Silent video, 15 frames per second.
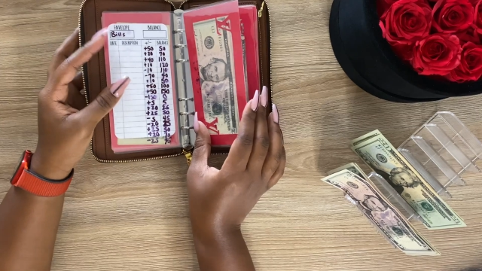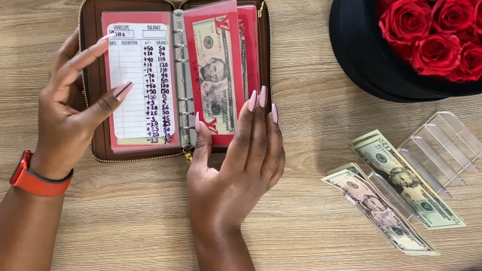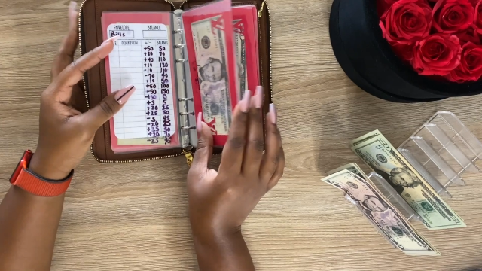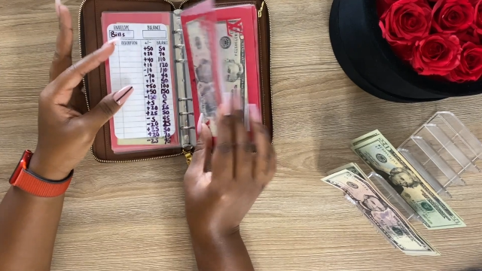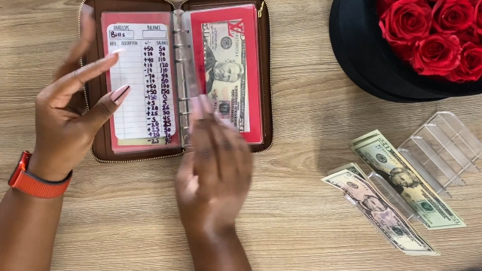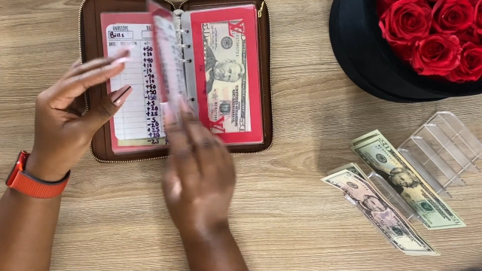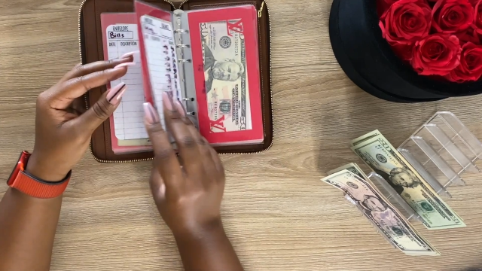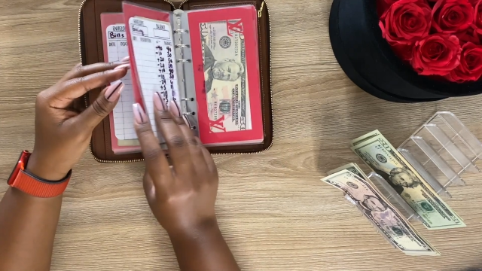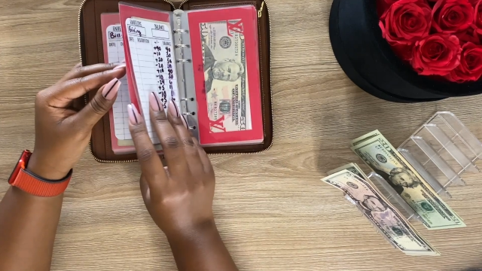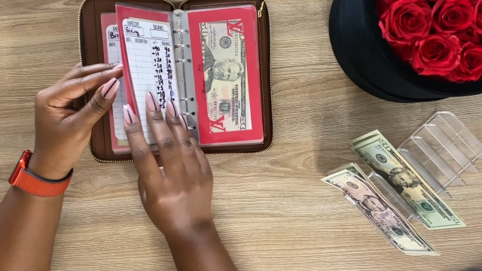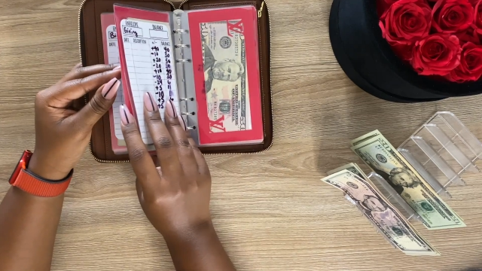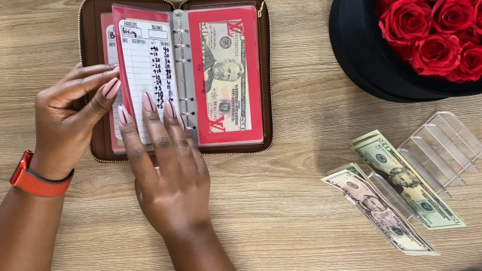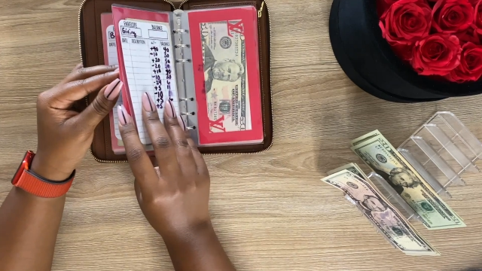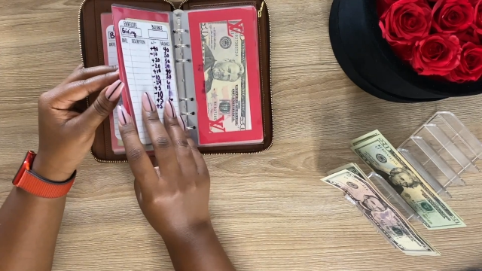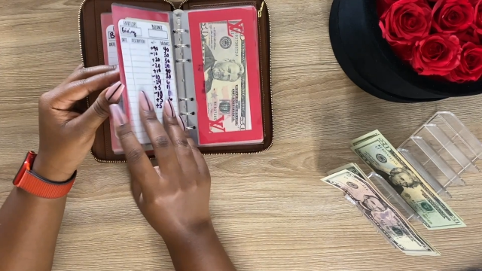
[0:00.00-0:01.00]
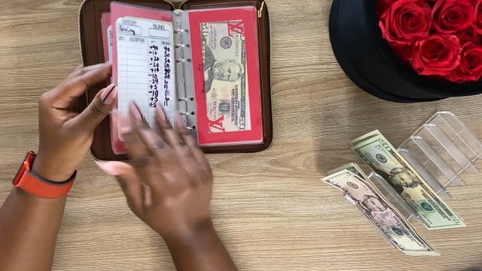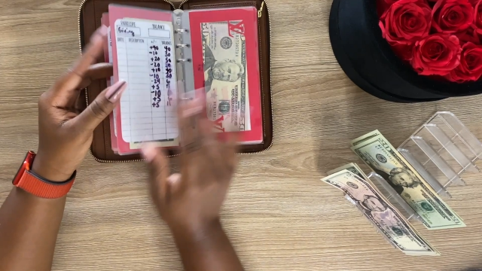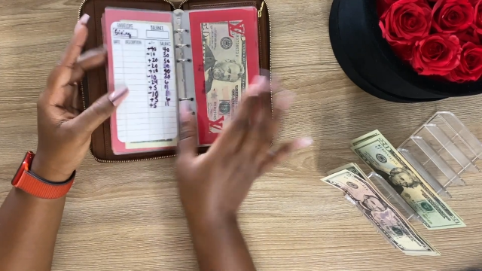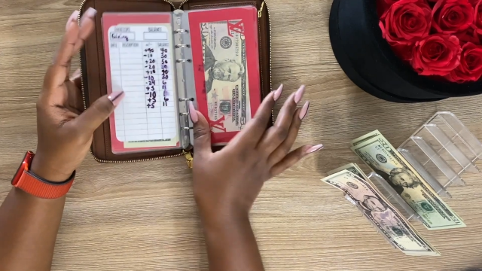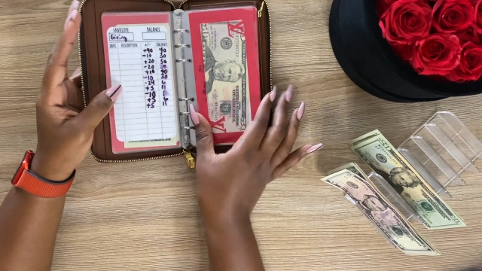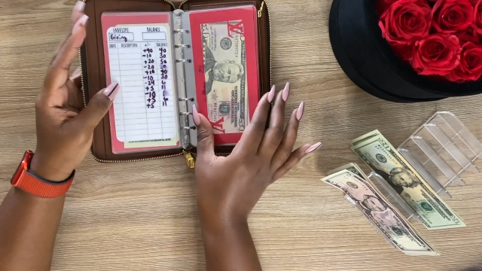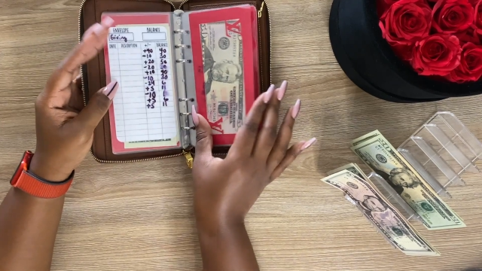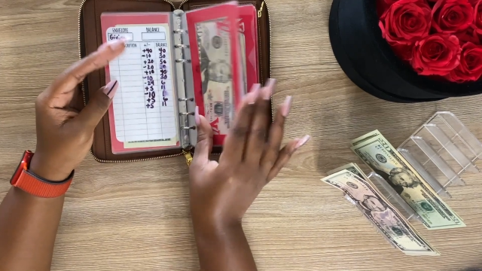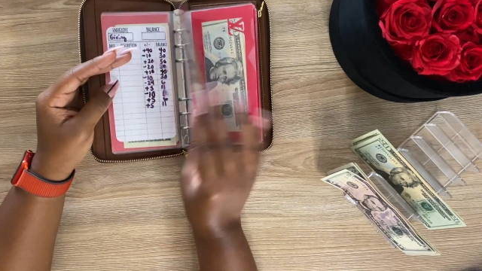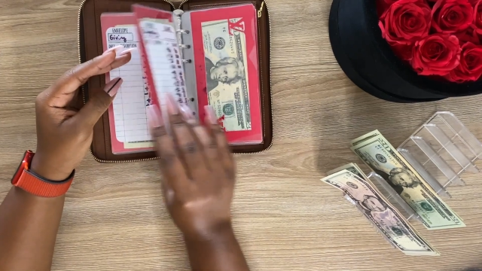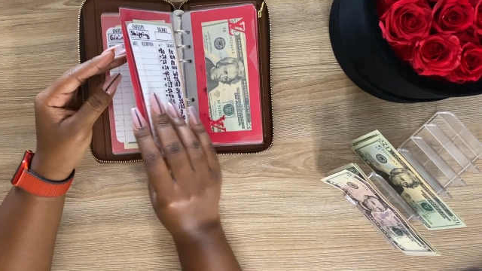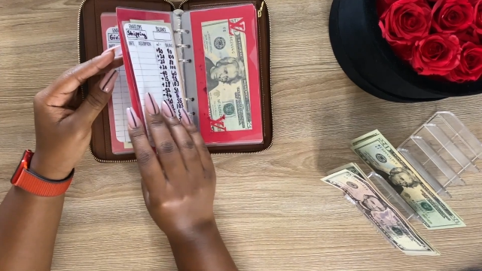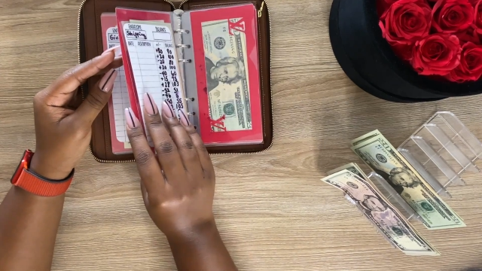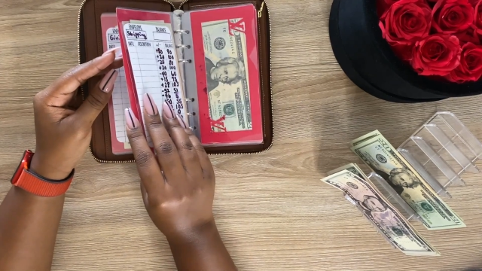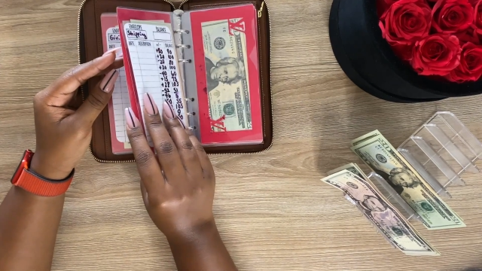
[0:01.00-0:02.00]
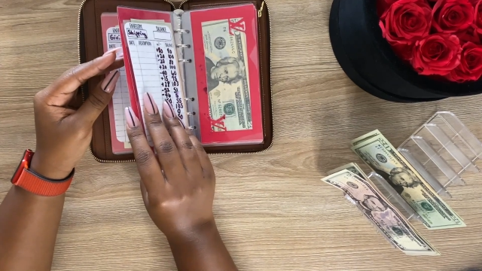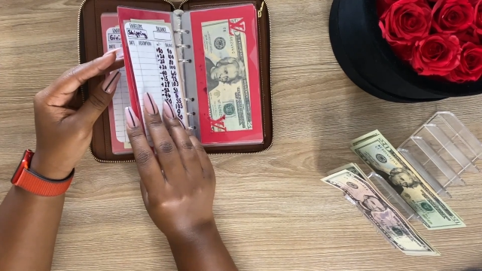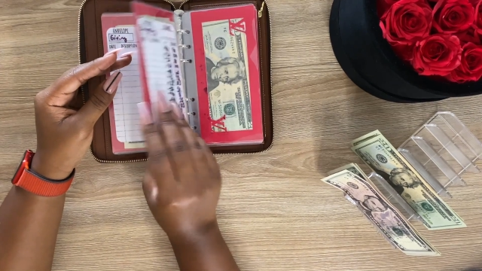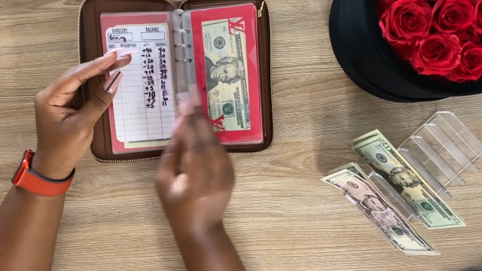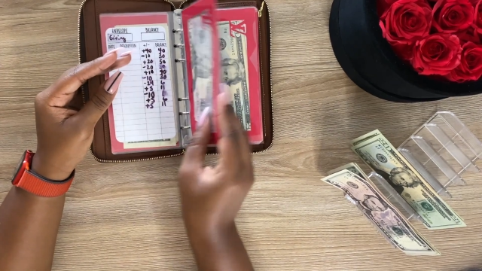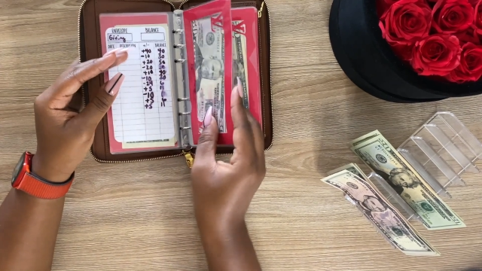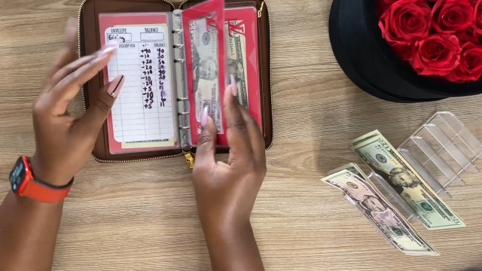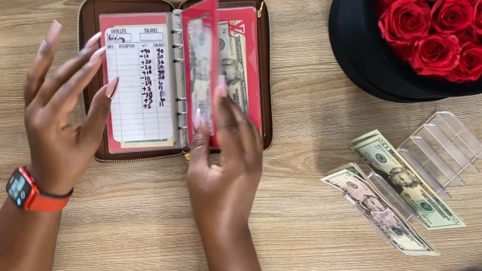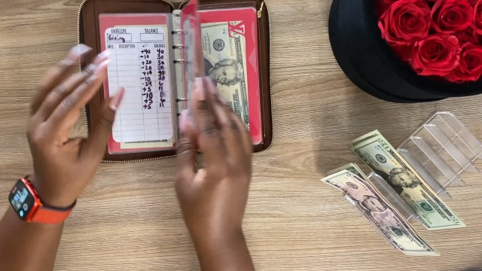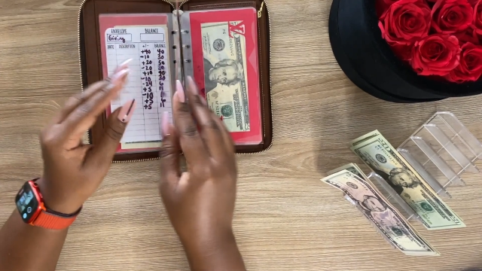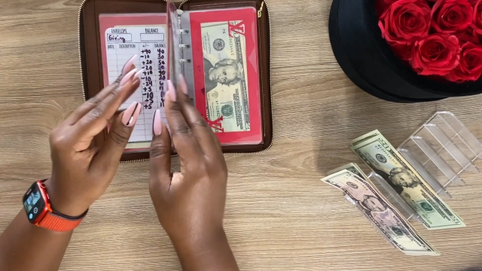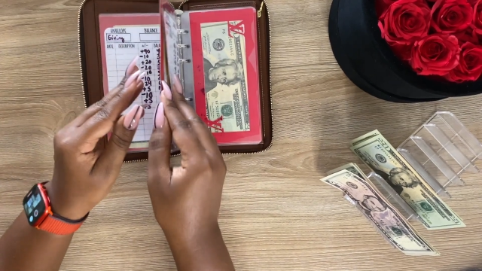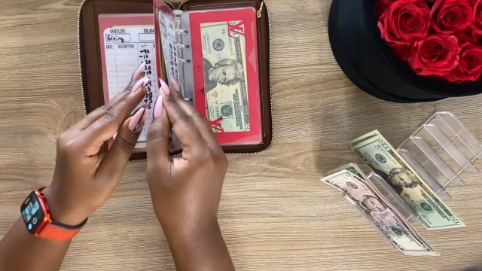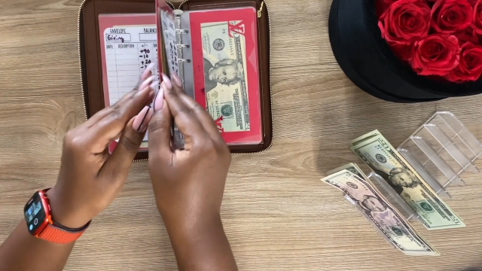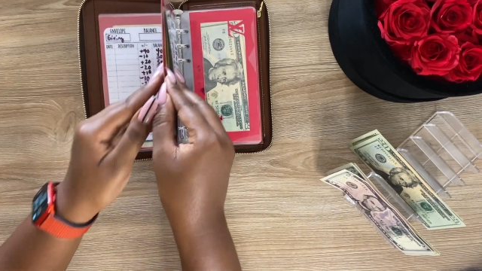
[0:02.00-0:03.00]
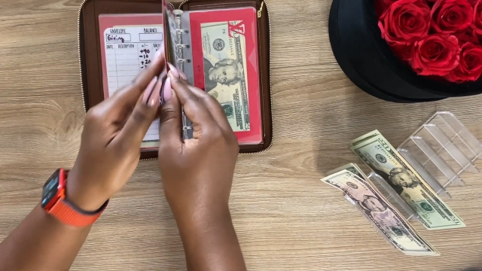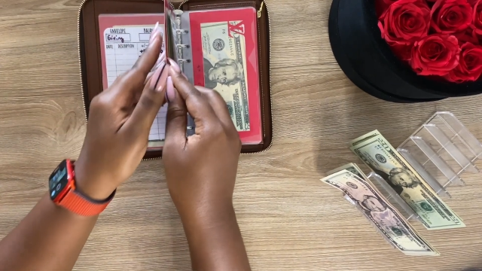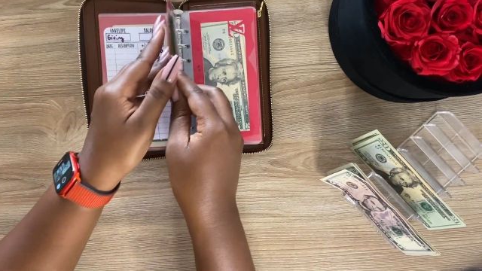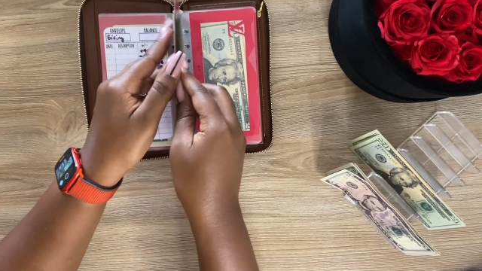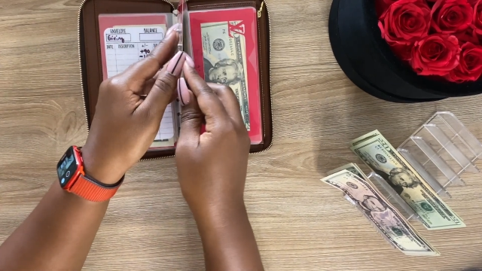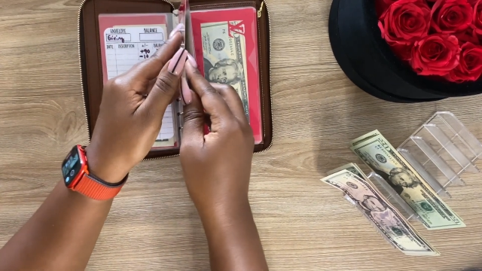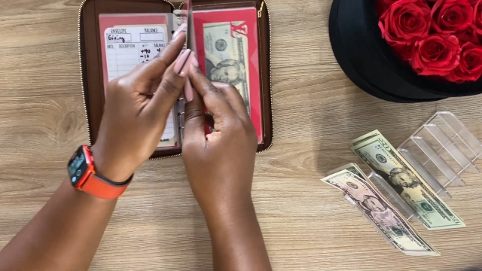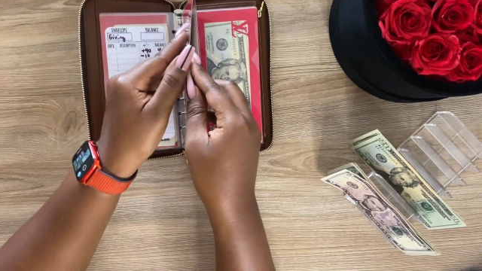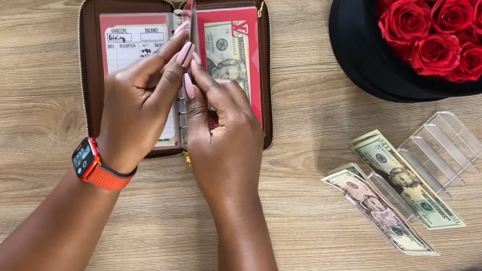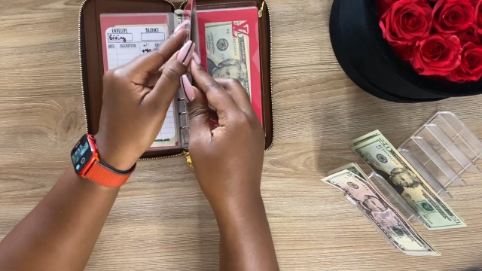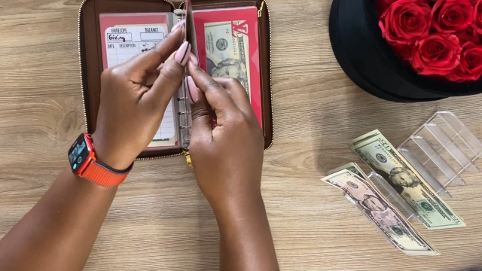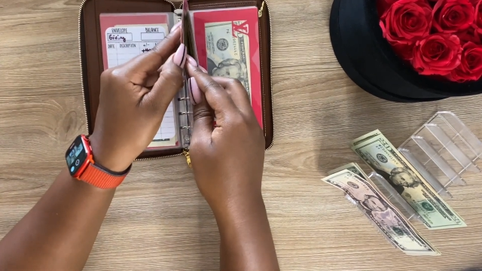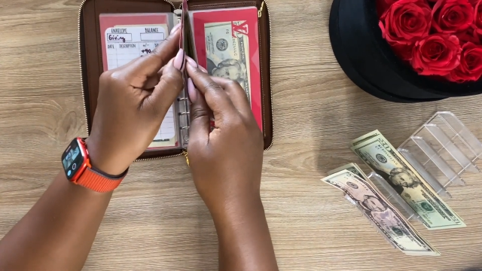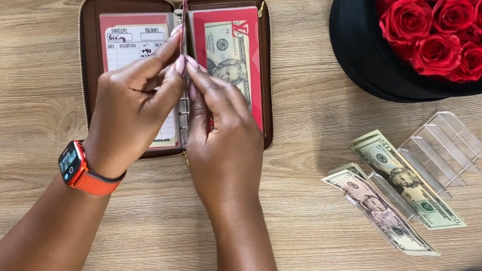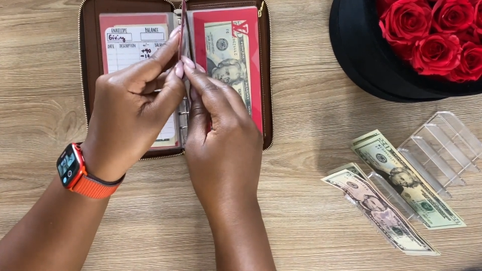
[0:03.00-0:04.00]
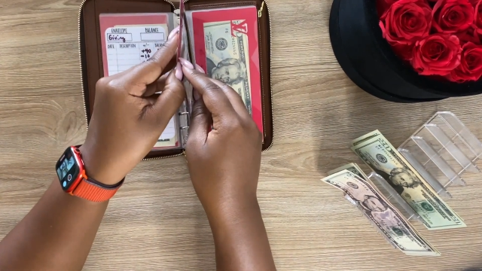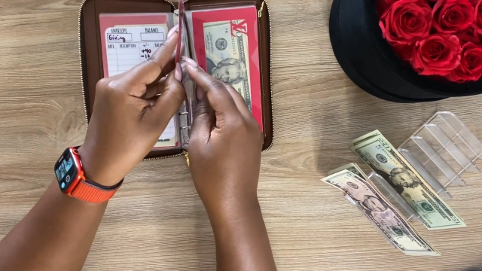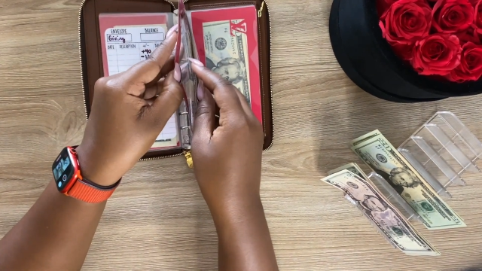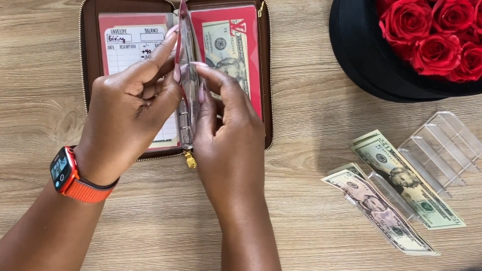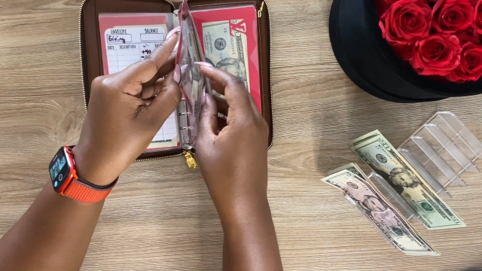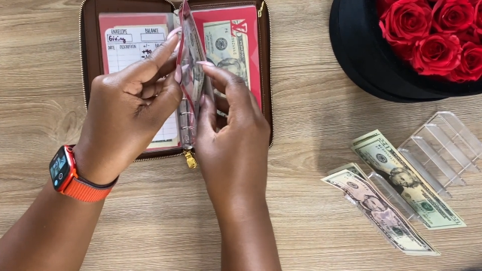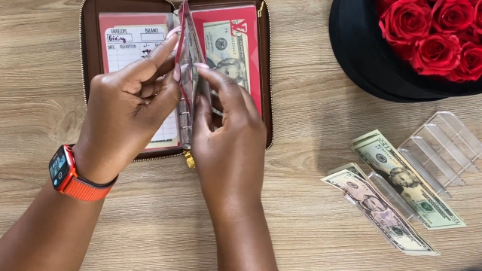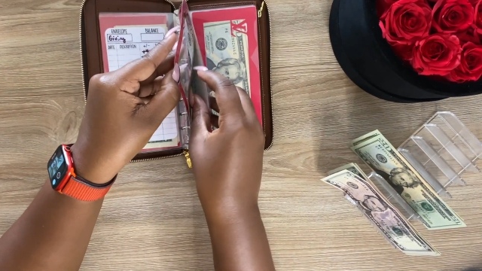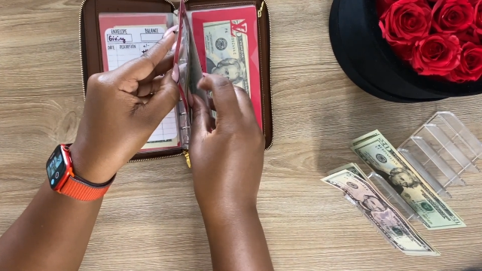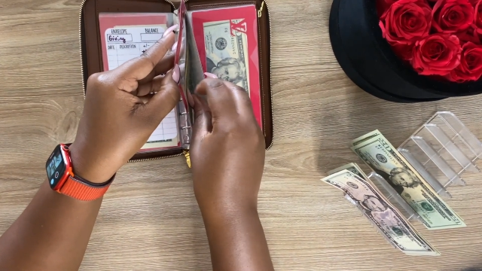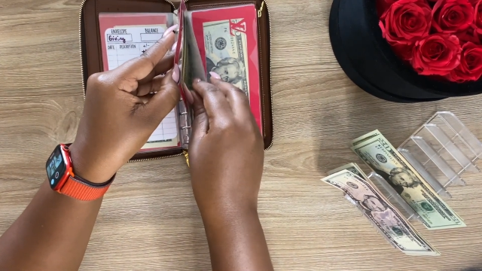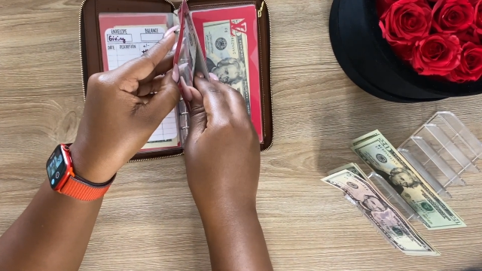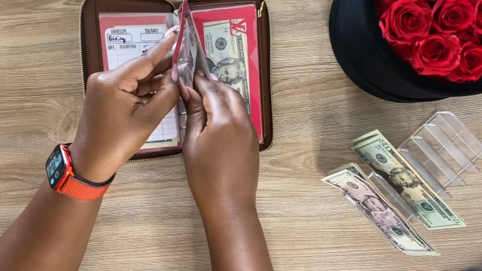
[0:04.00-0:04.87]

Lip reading: Nobody's mouth can be seen.